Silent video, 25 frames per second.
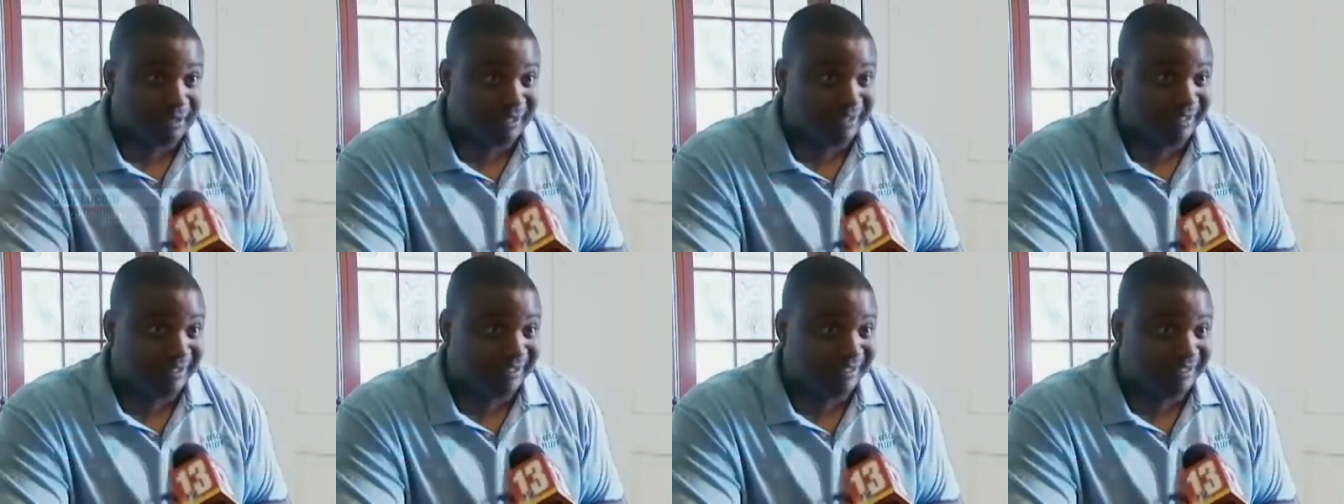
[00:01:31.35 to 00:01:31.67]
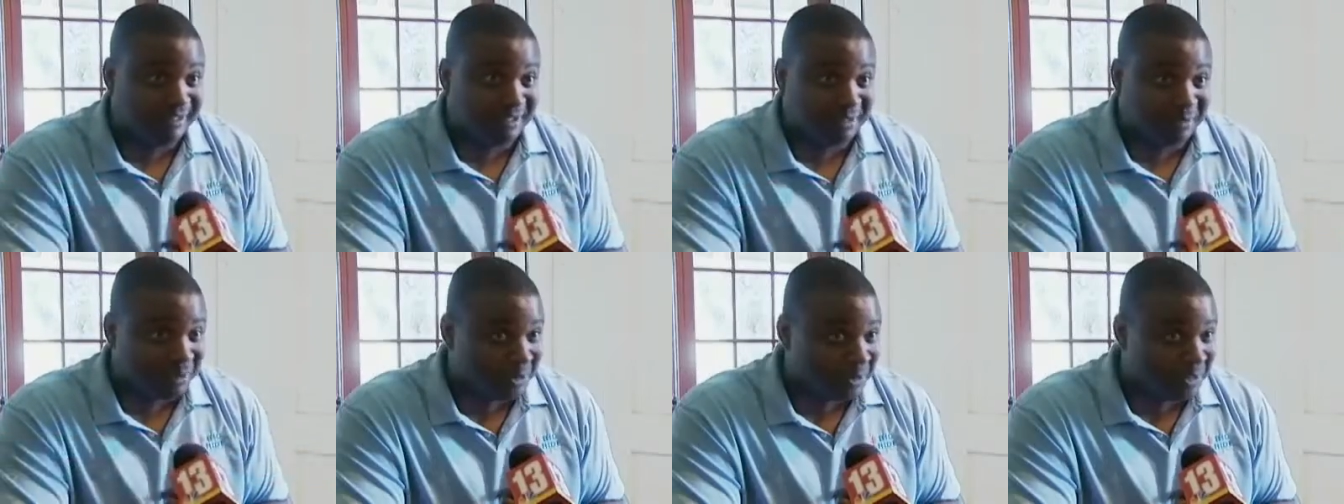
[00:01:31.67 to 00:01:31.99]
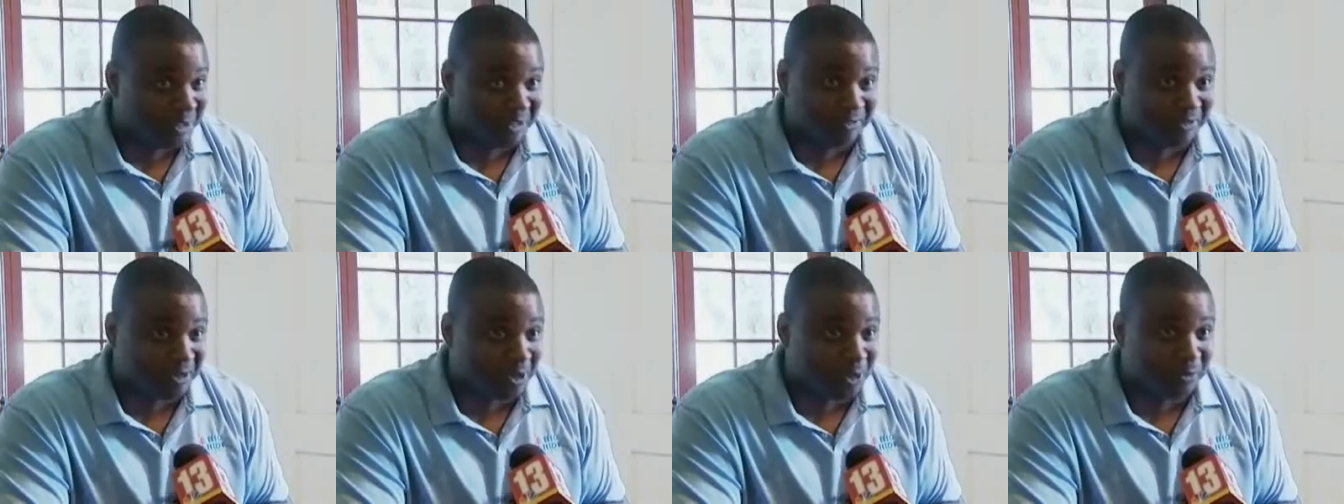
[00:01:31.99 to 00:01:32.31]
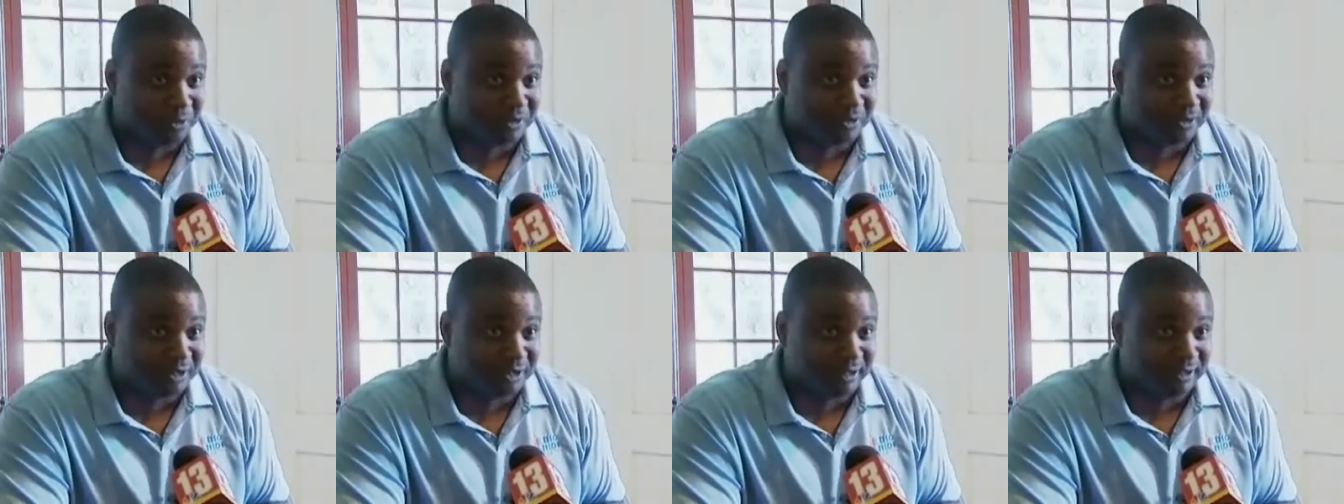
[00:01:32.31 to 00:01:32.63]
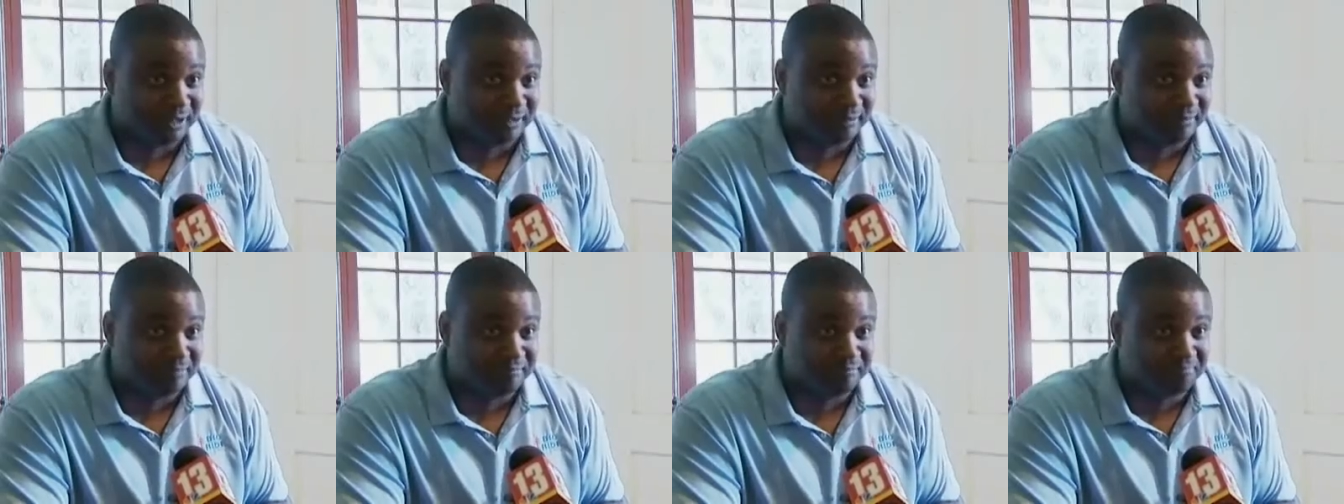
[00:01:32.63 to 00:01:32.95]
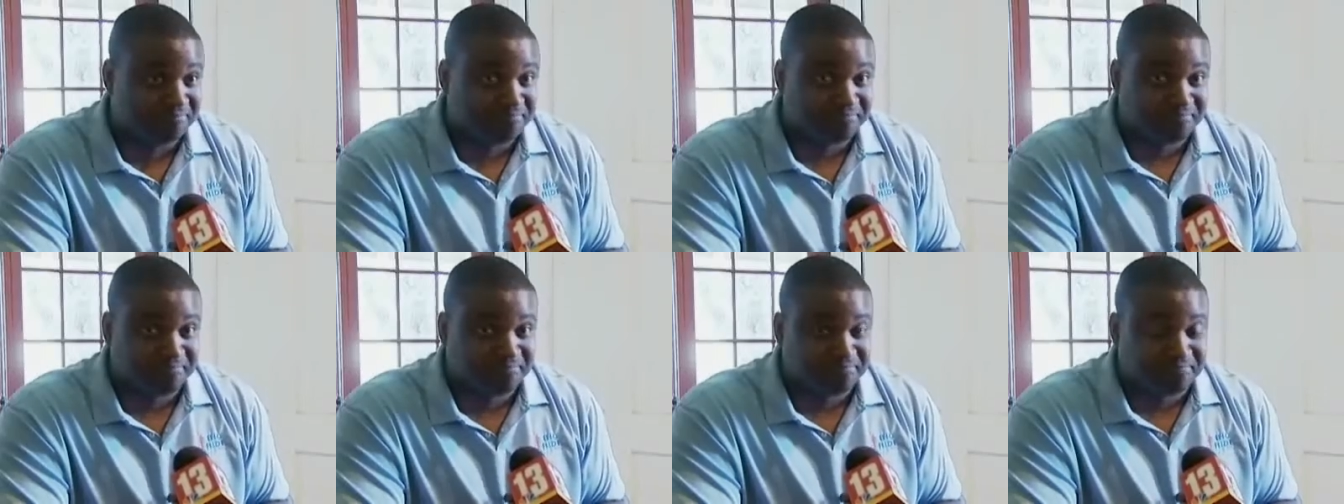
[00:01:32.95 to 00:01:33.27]
in the community of Cobleskill,
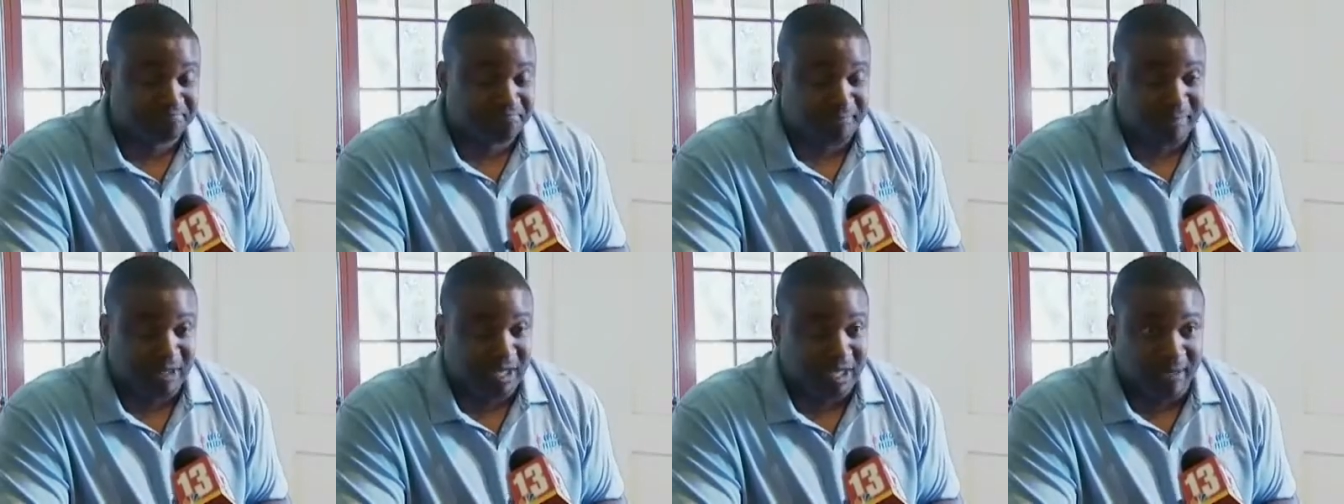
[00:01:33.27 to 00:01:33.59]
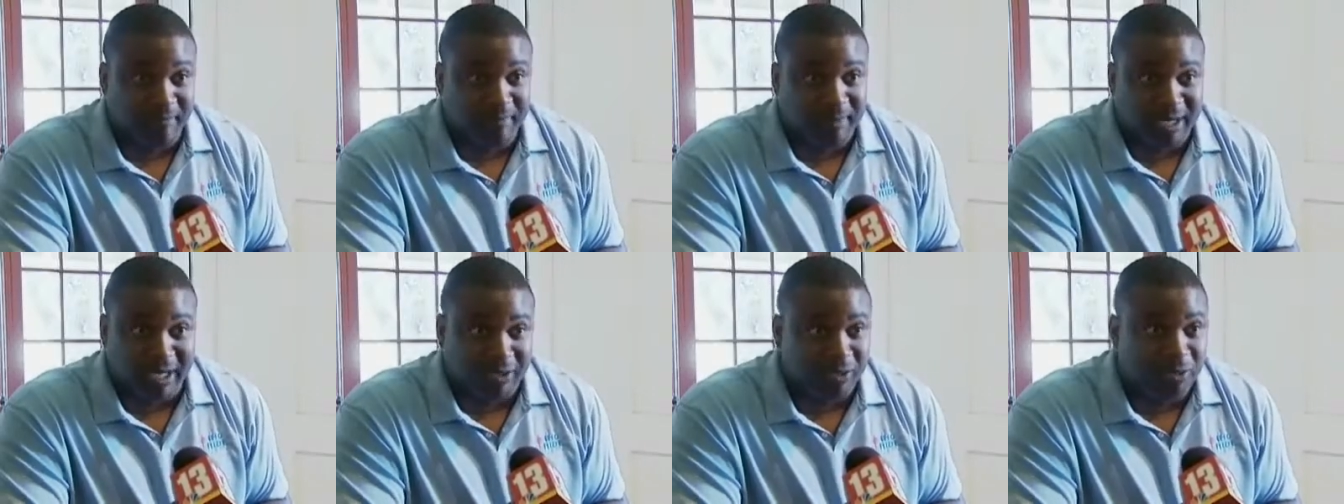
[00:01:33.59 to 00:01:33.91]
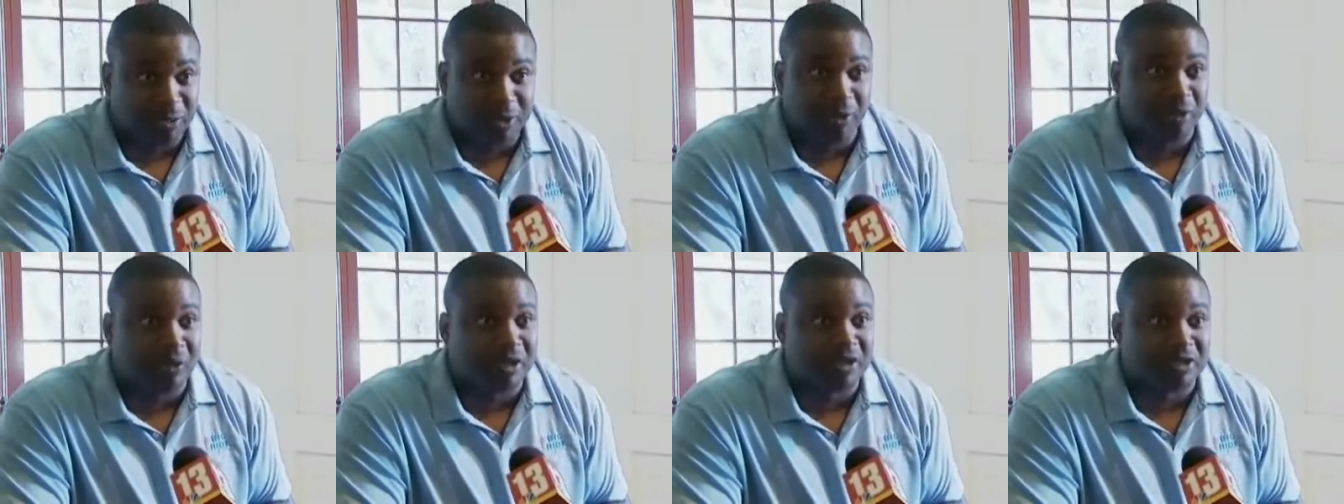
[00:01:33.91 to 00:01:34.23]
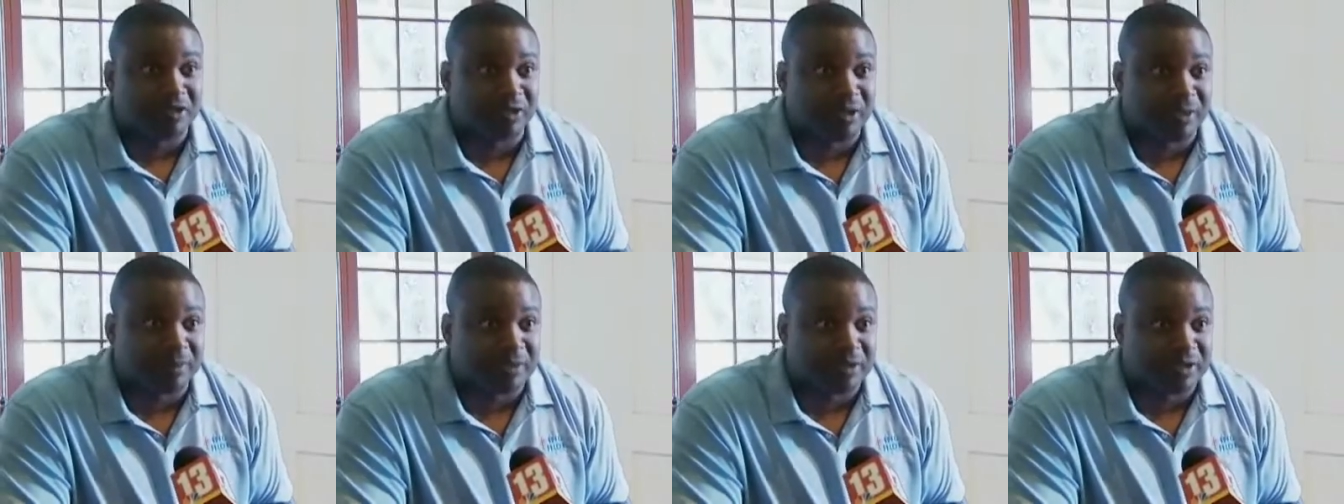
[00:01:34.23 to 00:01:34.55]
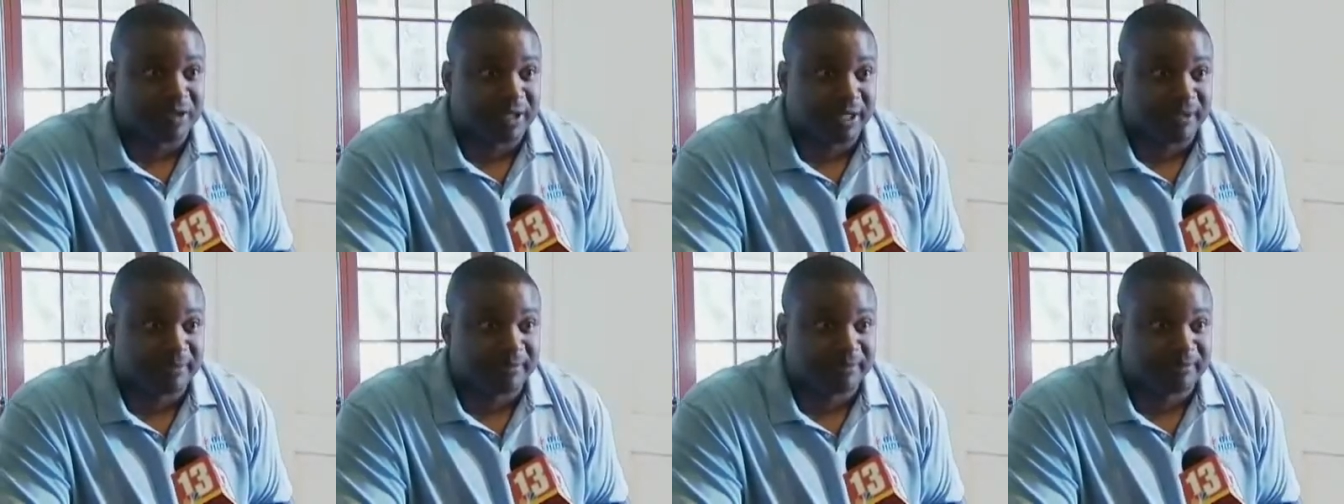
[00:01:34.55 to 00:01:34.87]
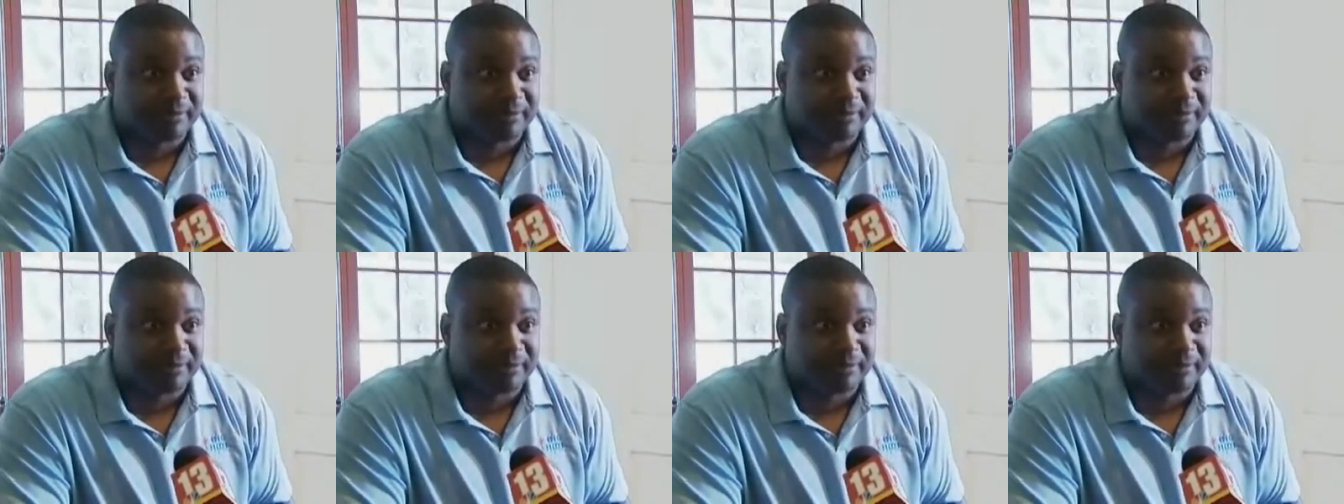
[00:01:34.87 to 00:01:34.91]
I'm not who he wants to represent.